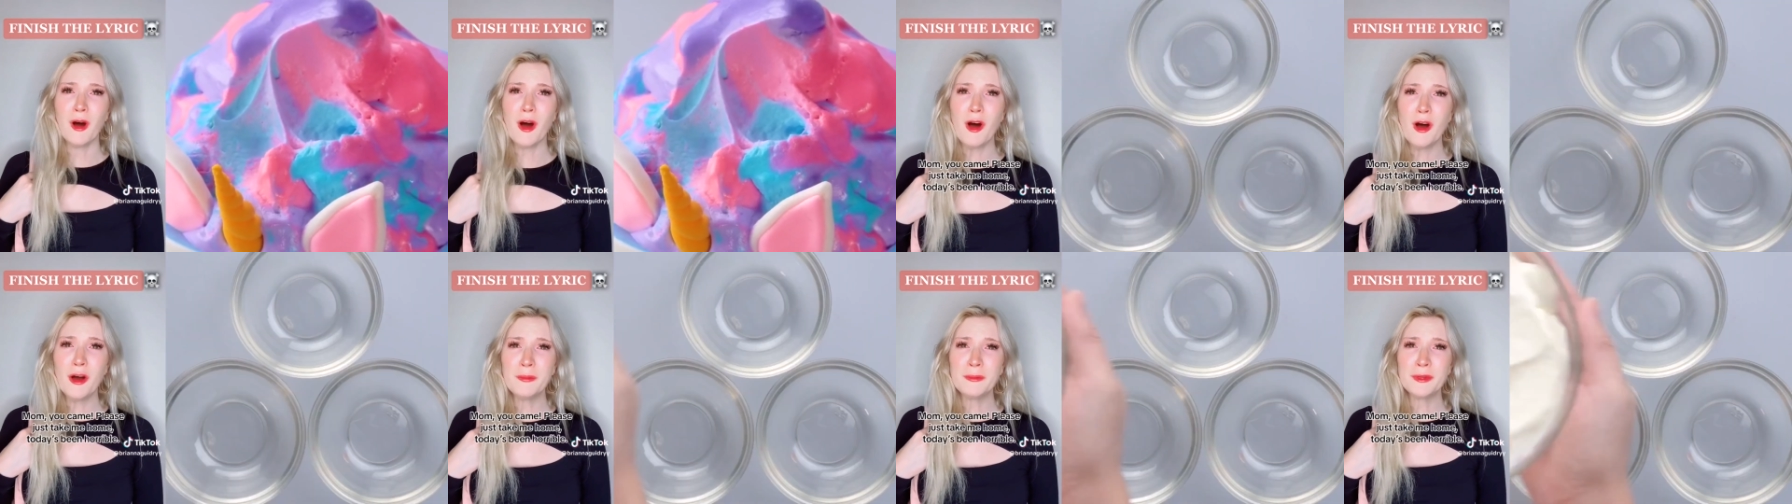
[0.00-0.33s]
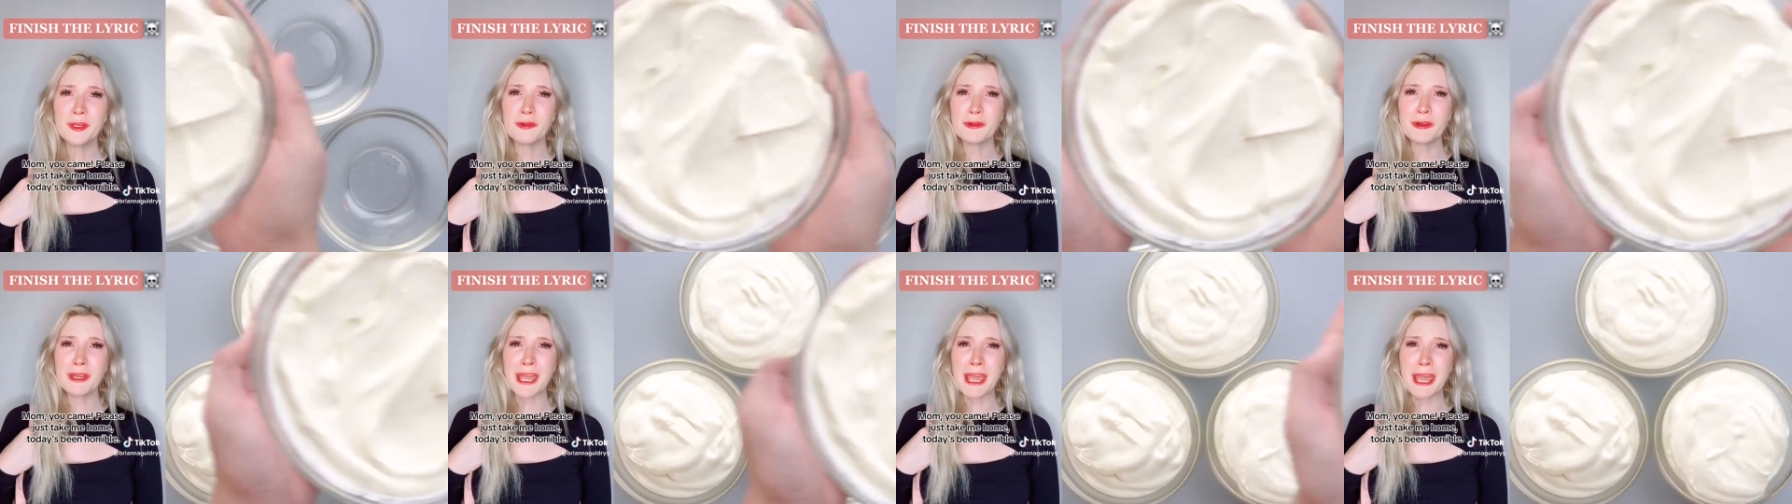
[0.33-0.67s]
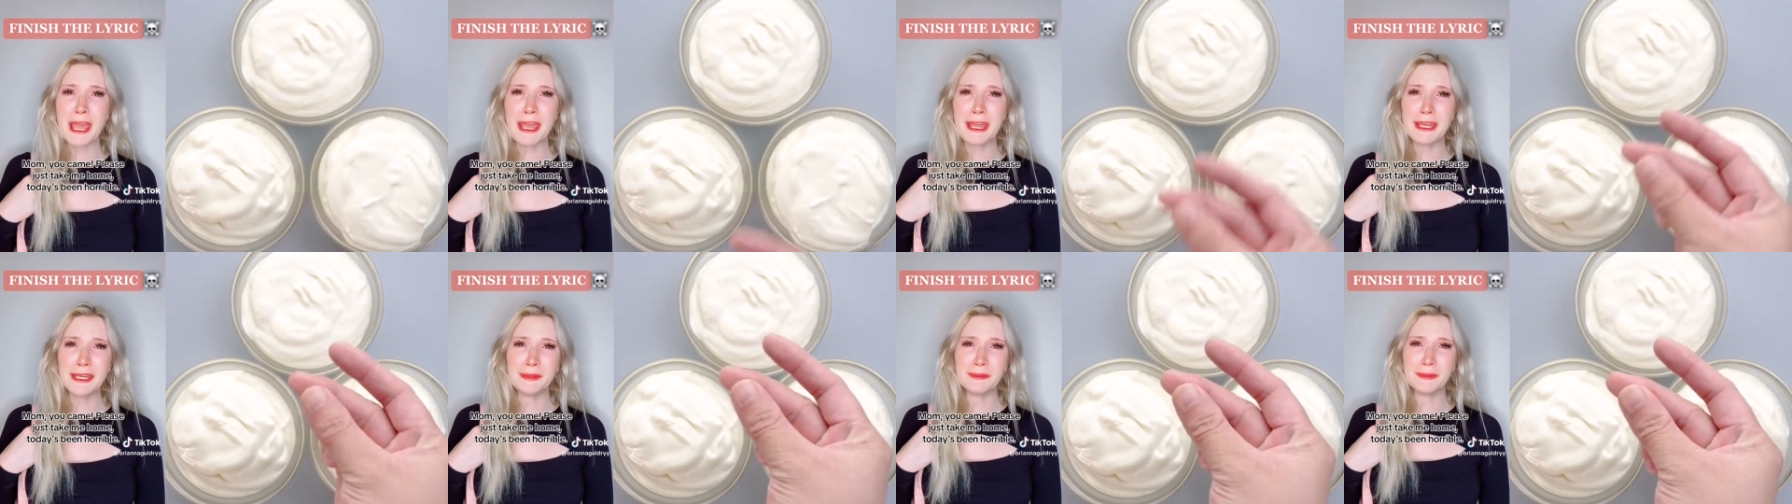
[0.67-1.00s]
Mom, you
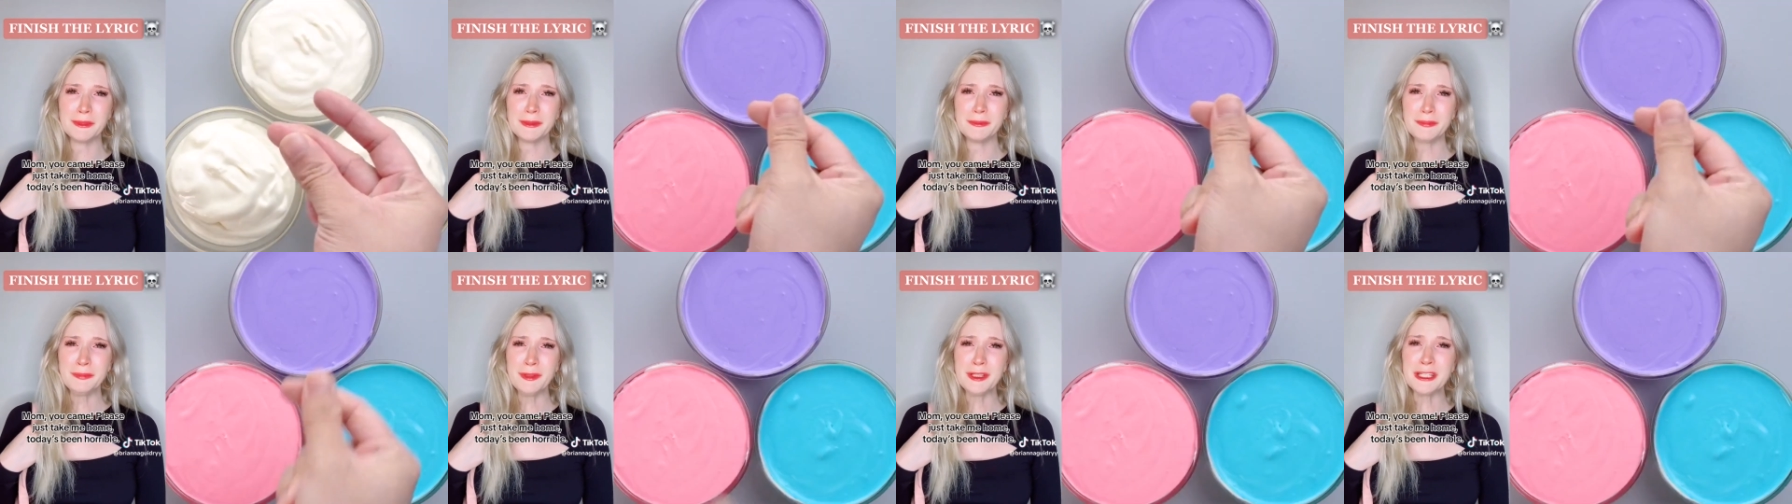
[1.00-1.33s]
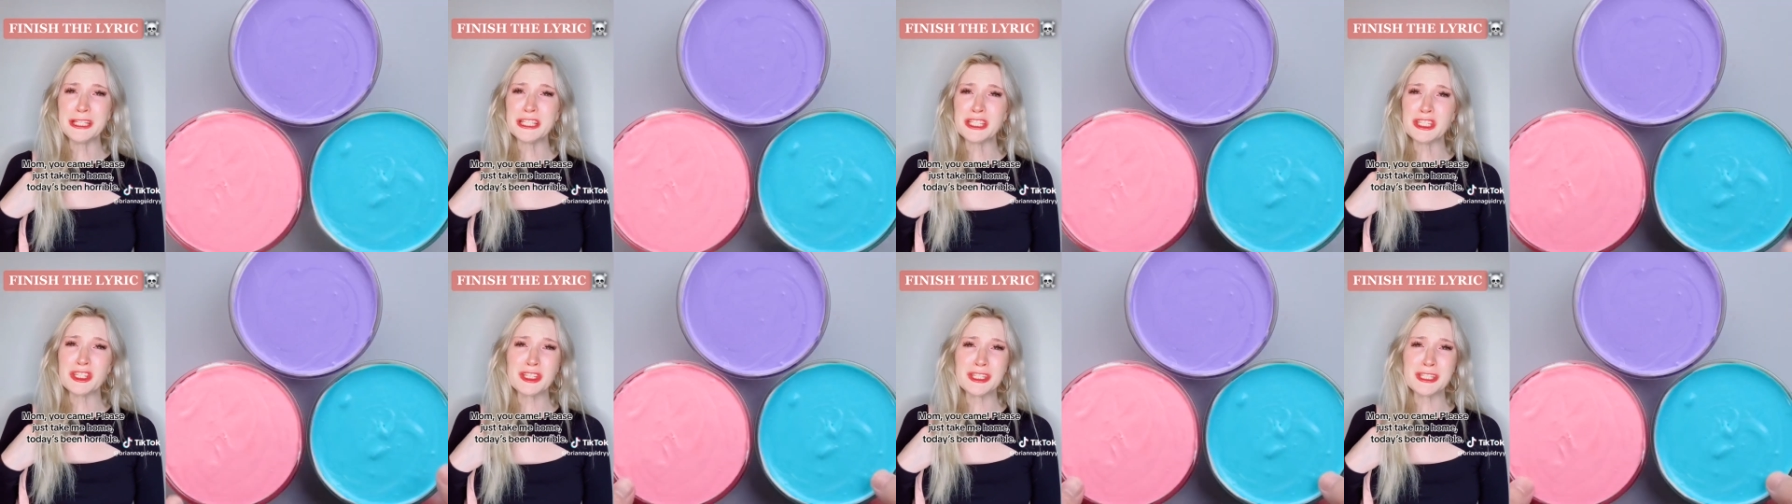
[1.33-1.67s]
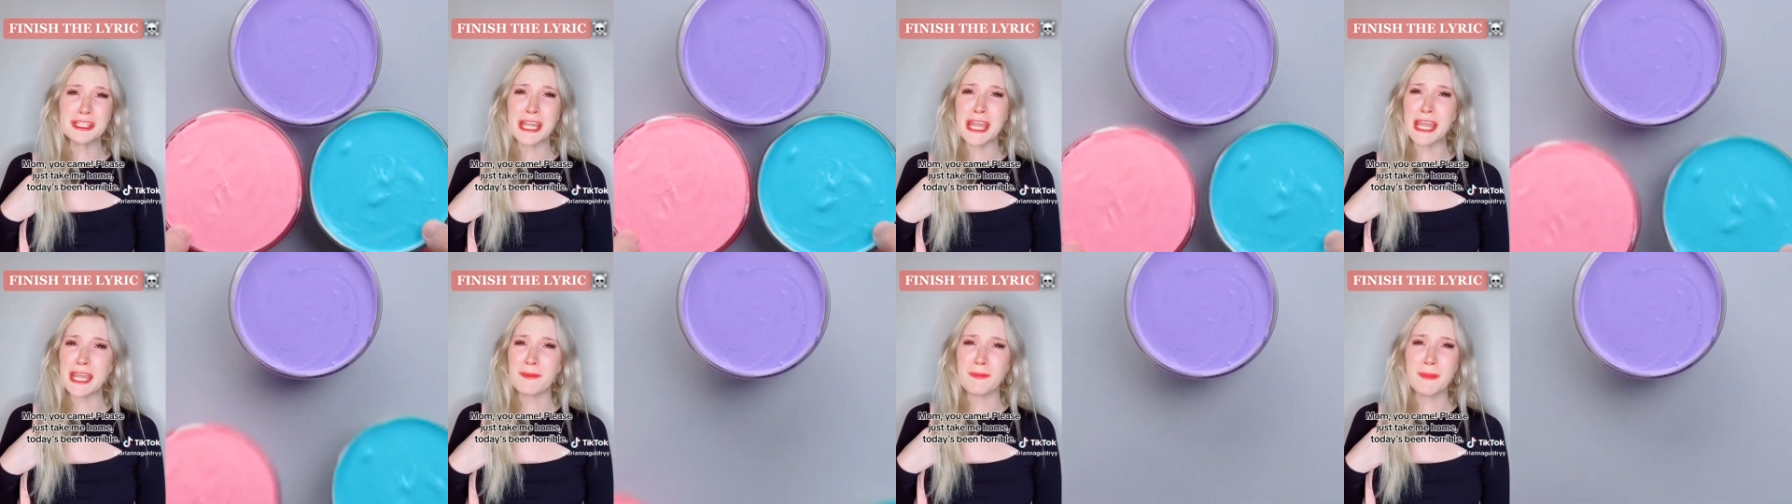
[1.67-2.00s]
came. Please
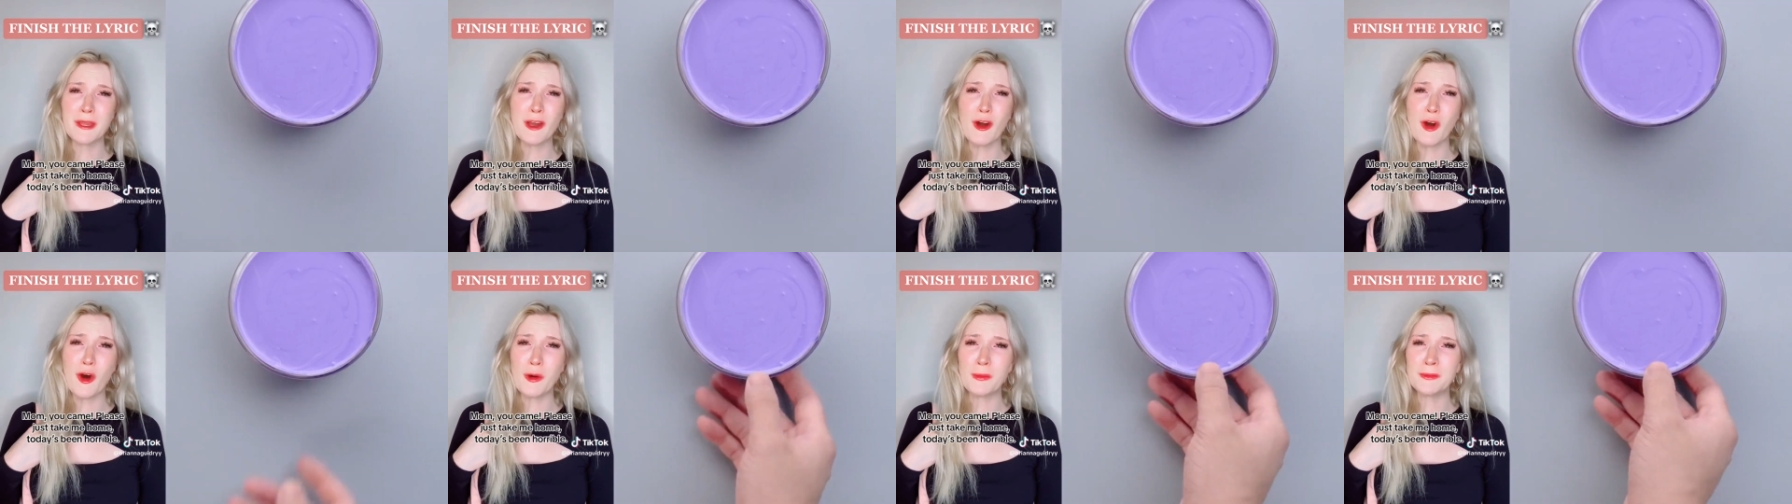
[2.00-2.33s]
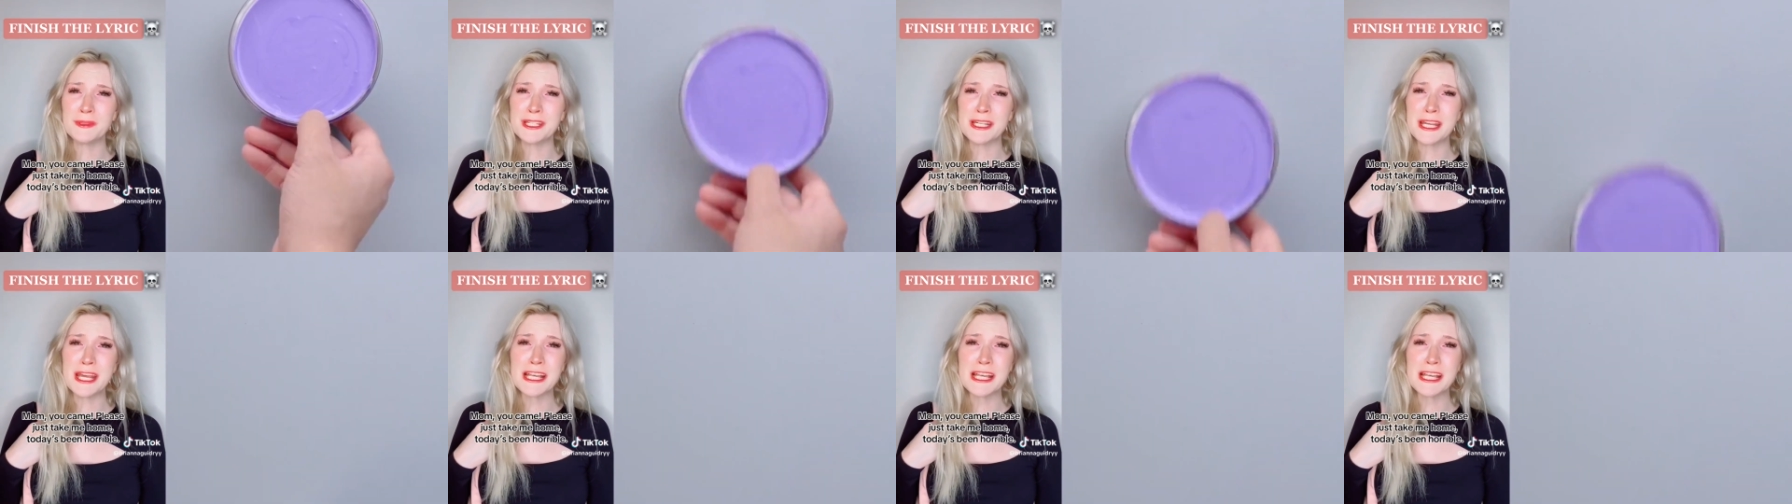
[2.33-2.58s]
just take me home.